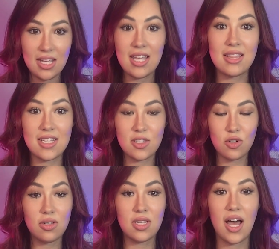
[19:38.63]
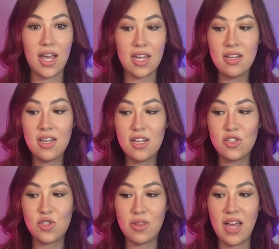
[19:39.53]
in this little line
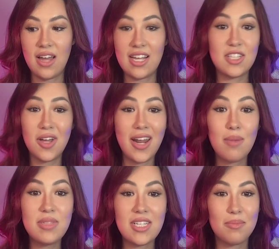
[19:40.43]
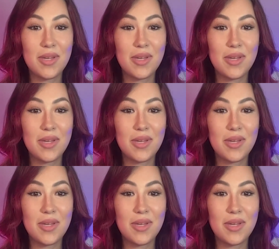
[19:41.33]
so that it's not empty,